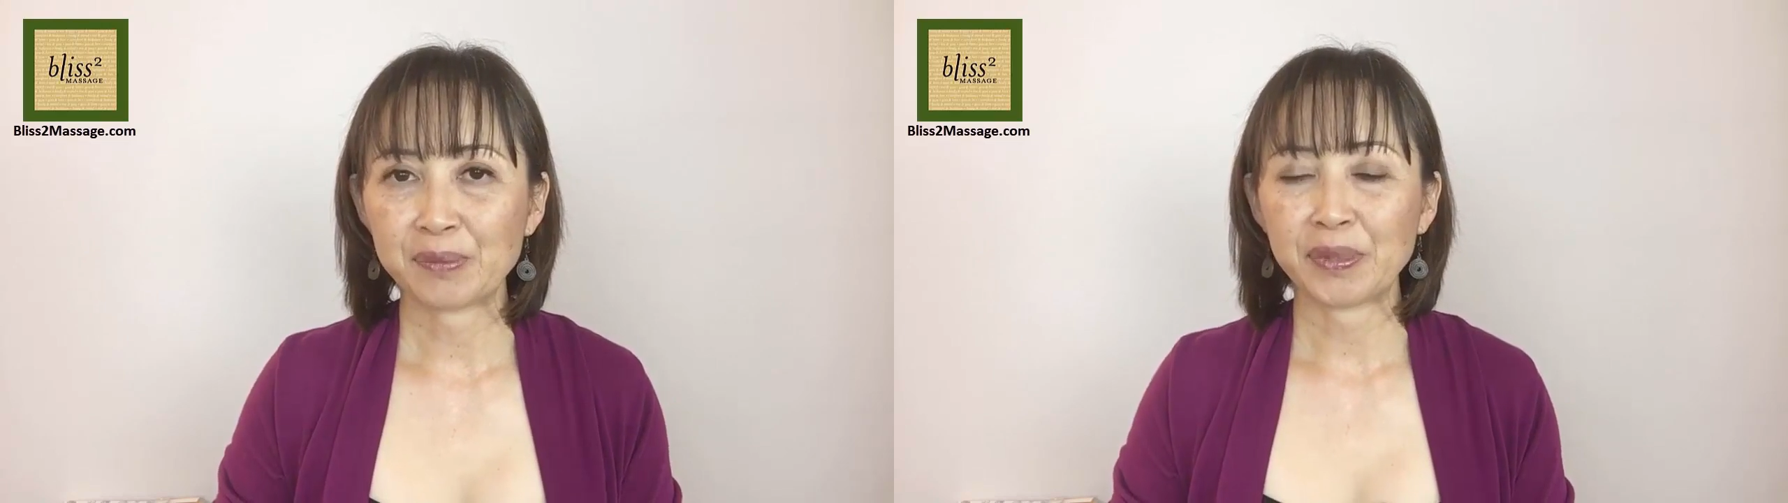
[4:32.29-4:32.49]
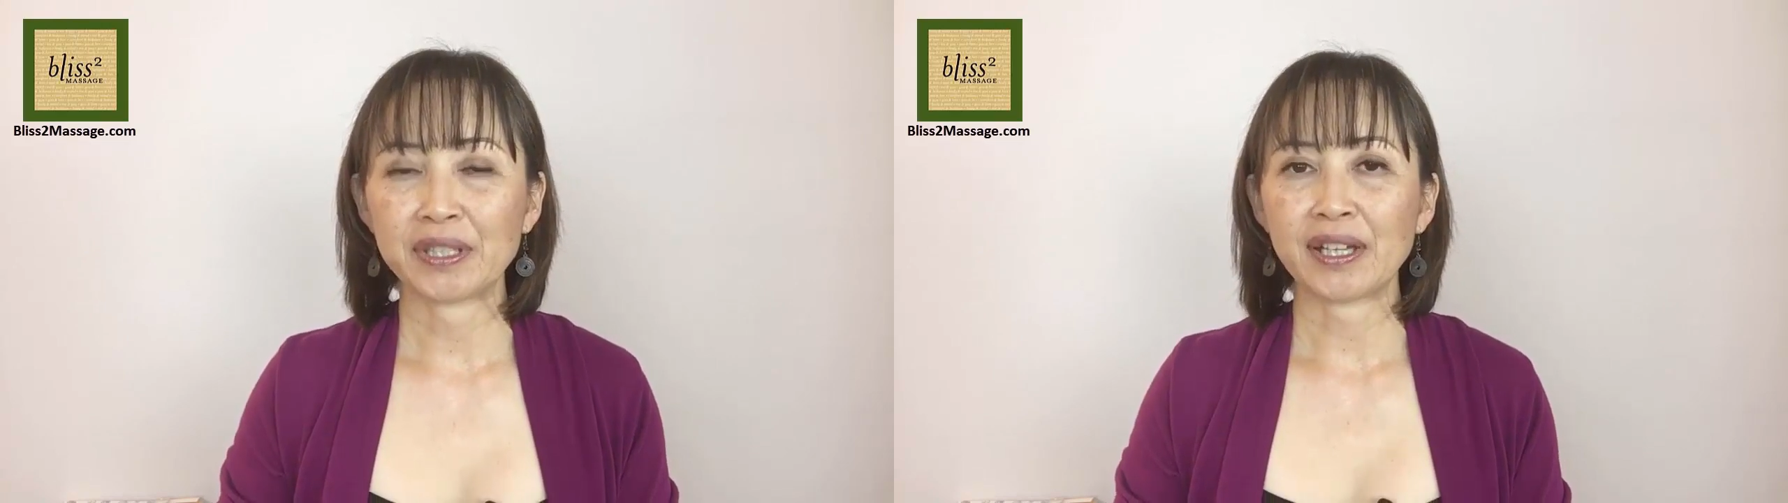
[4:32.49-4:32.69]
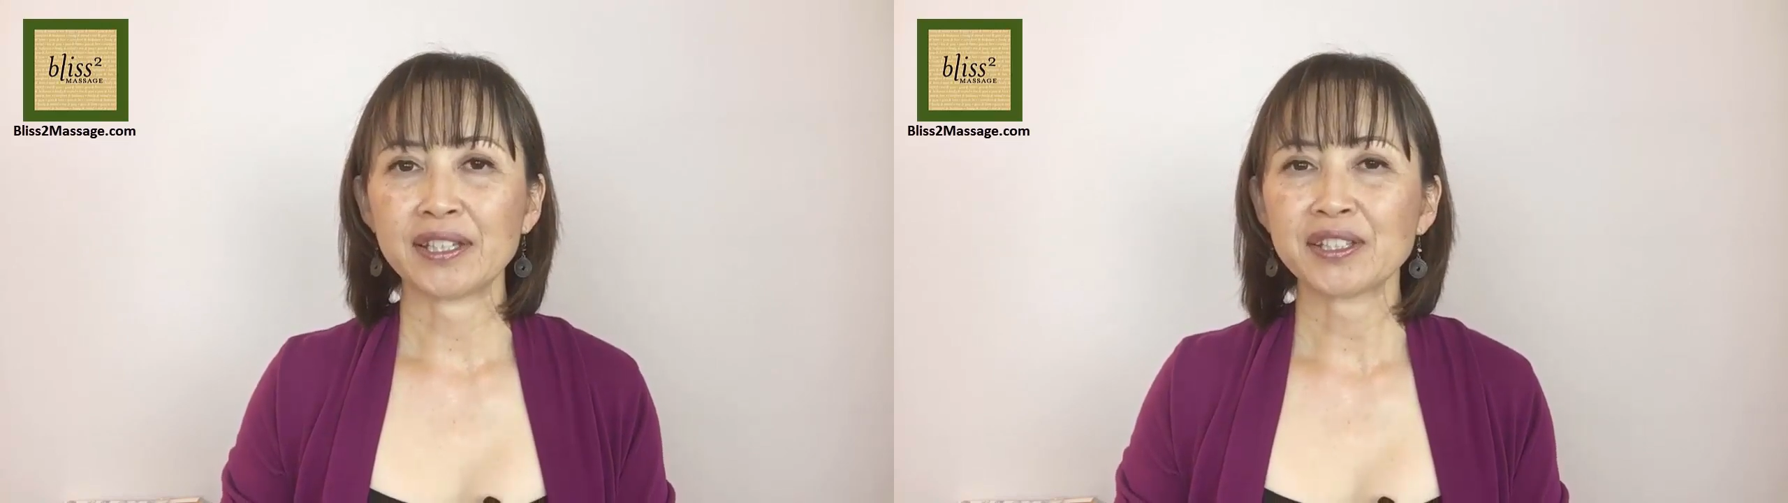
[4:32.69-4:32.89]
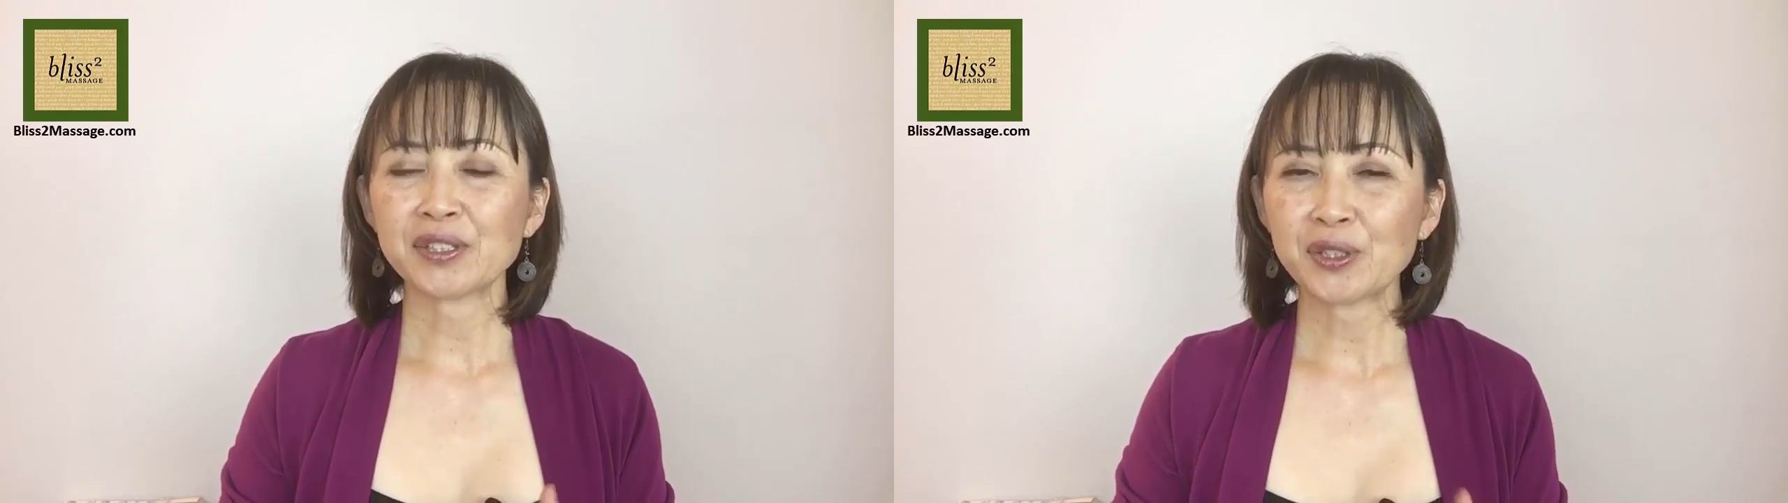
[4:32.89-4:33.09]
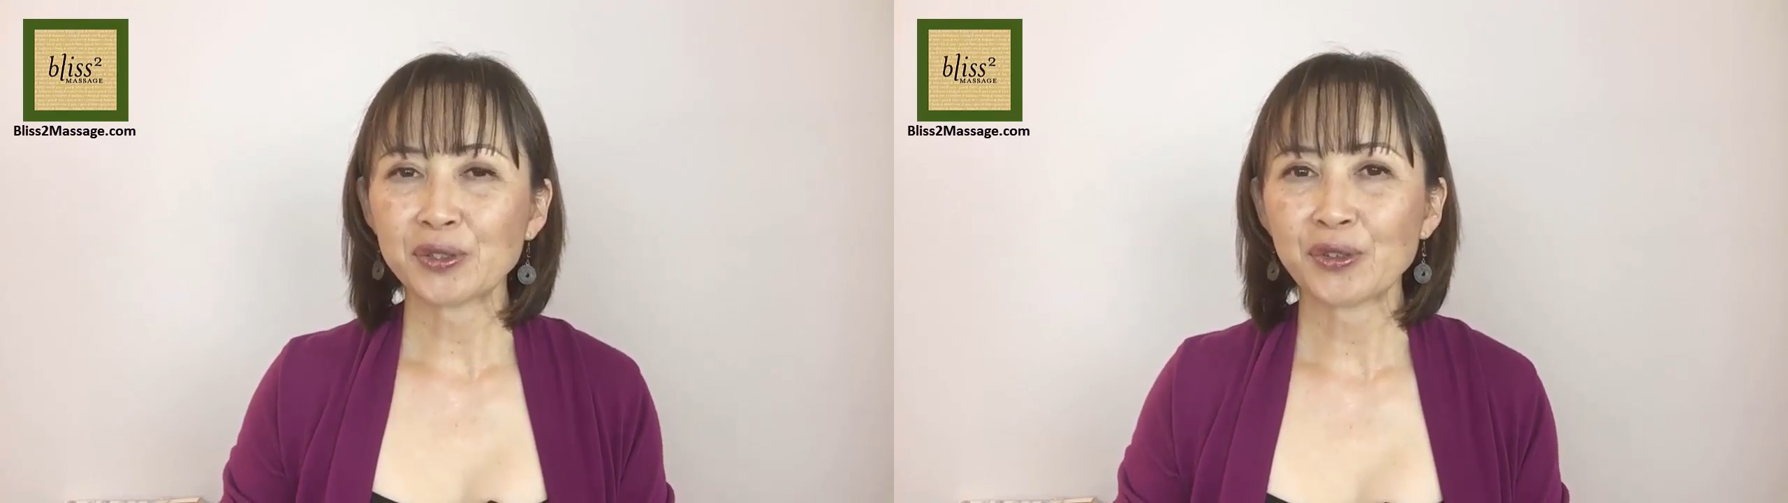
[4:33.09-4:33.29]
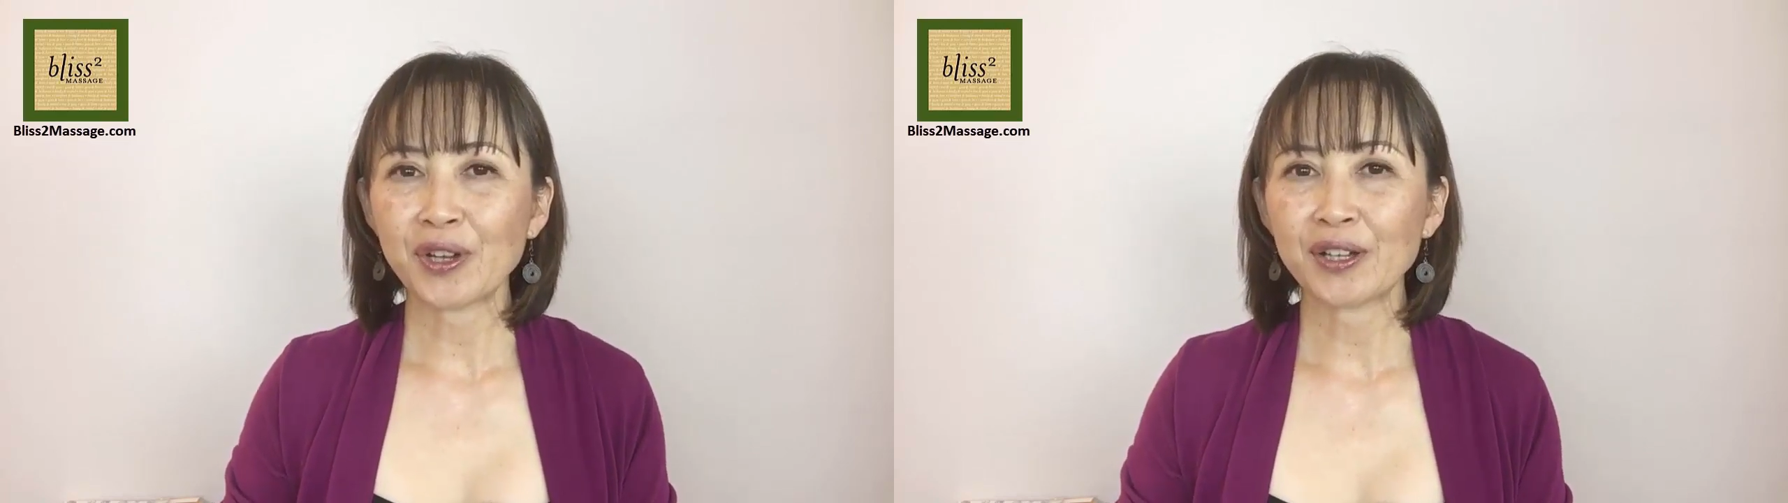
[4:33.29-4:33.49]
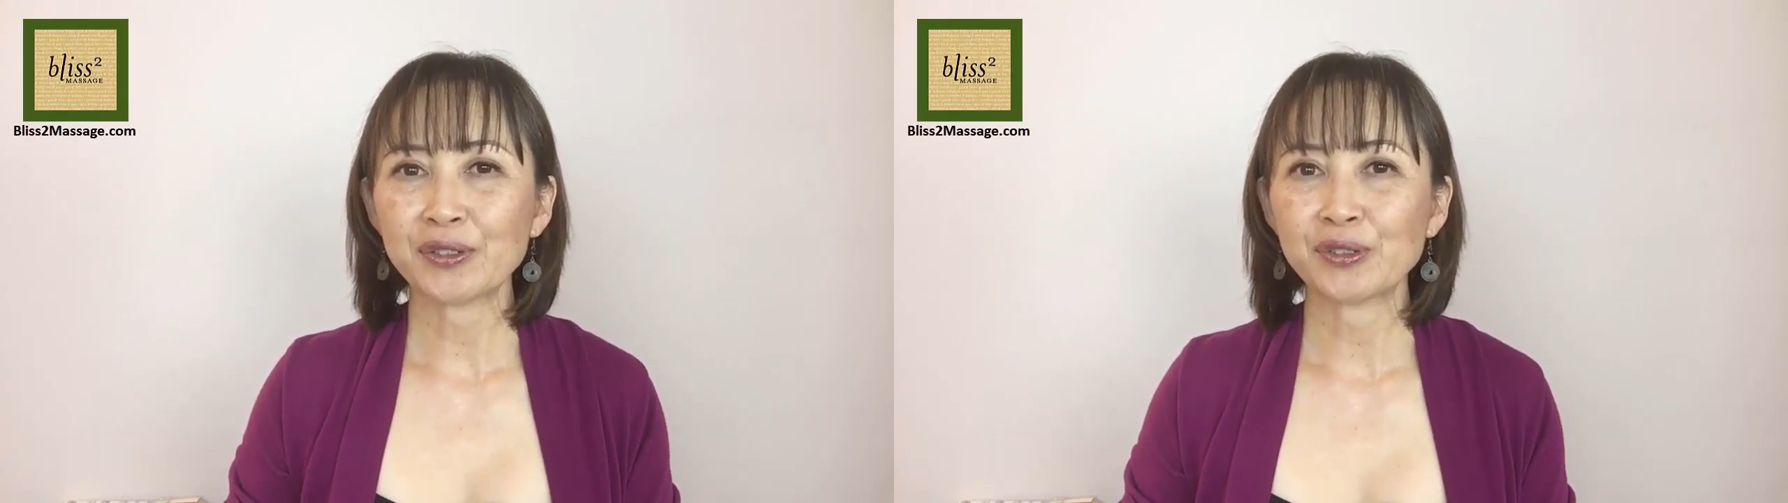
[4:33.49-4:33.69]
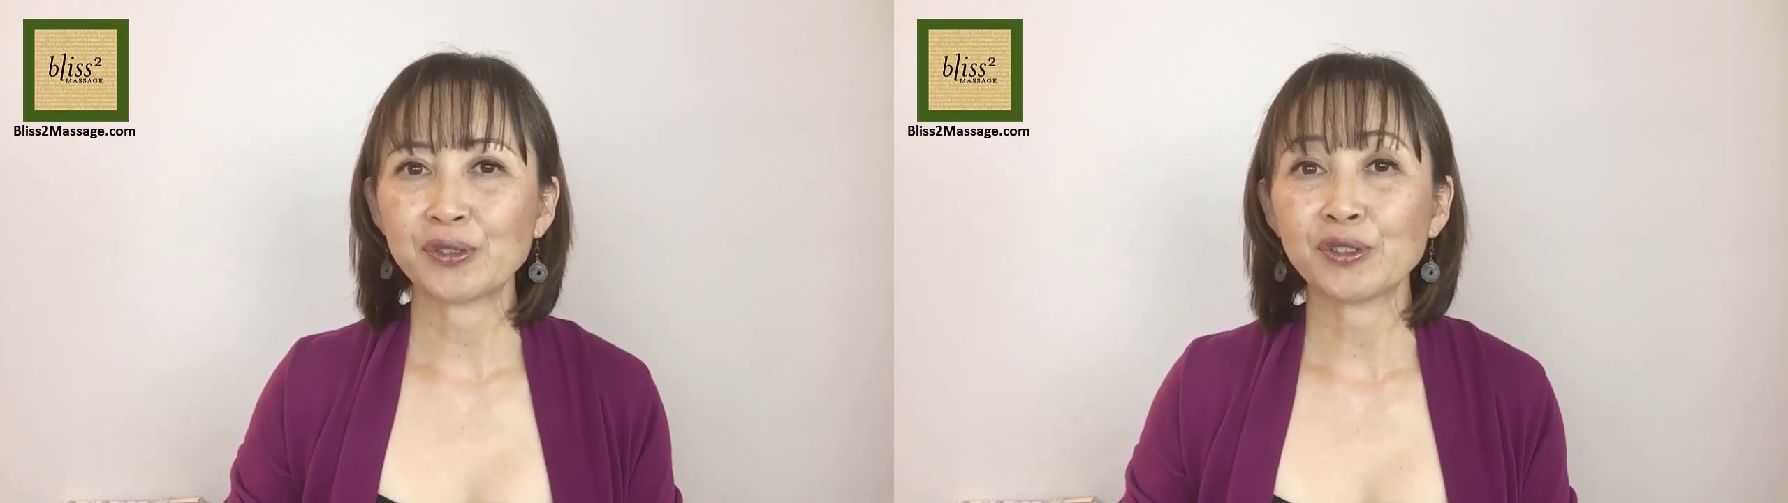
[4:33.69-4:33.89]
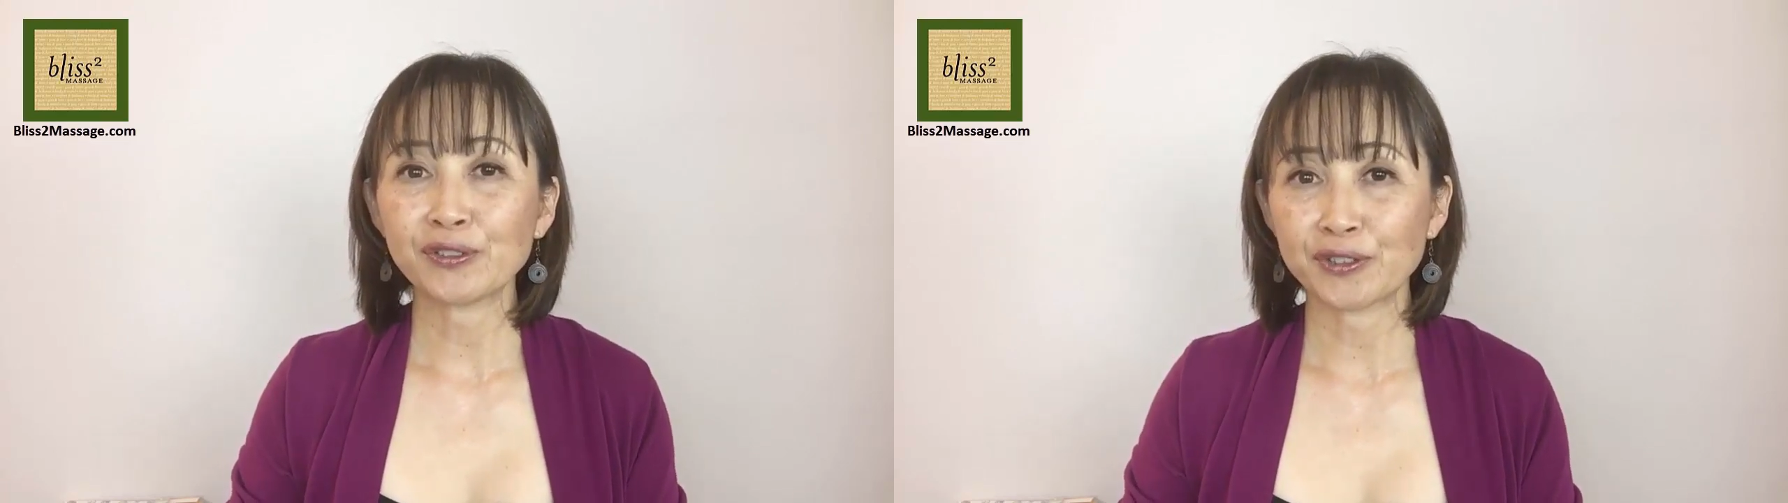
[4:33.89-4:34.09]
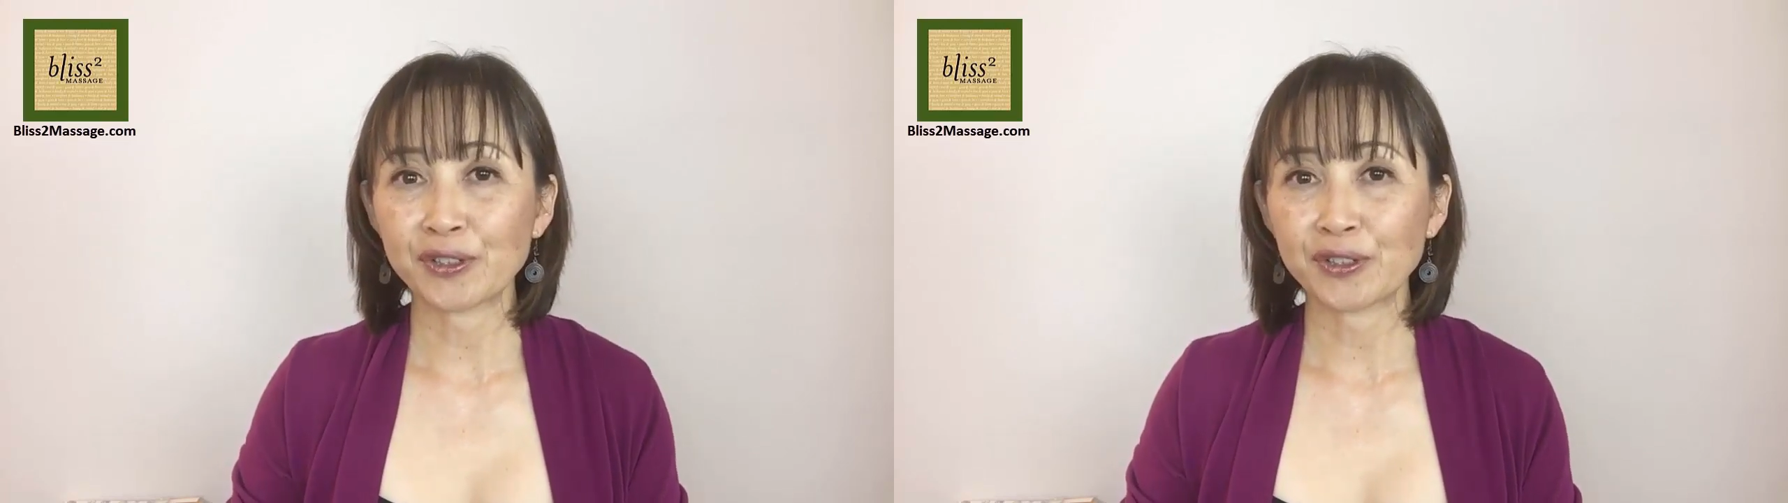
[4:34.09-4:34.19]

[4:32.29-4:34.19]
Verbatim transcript: but I just don't know how to look for